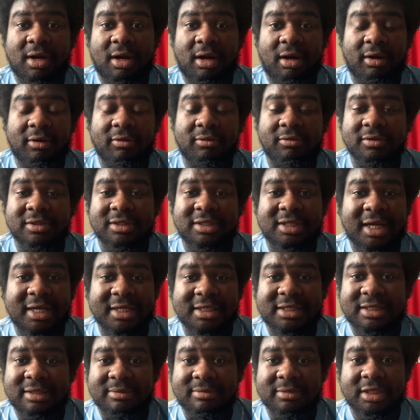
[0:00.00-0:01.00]
It was
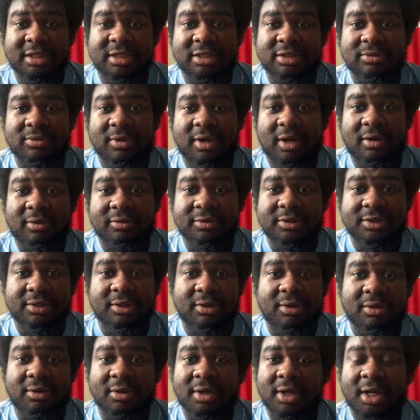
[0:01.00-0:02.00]
nice to me as well.
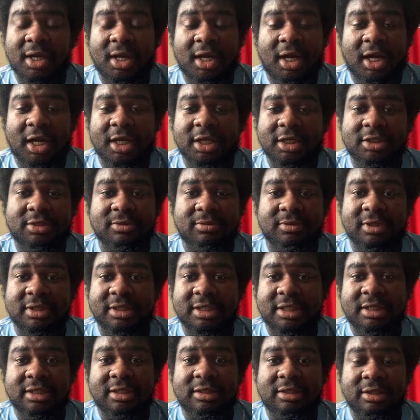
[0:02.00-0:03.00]
So I just want
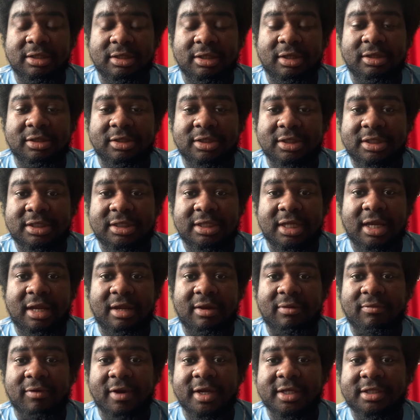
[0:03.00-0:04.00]
to, you know, just say
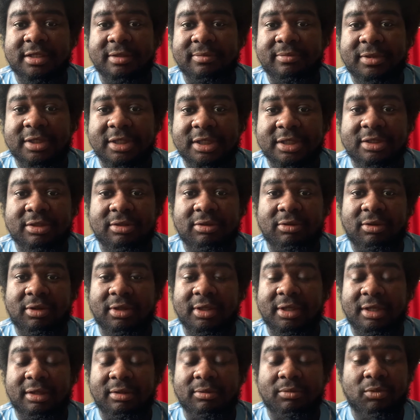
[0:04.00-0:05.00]
rest in peace,
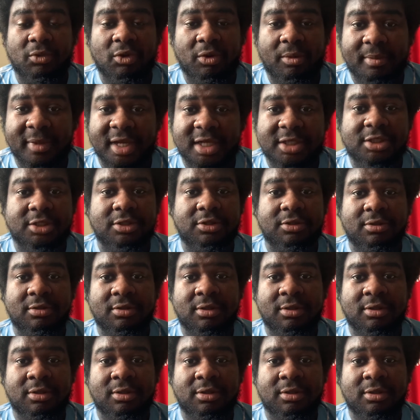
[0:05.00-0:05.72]
Claude, and we'll miss you.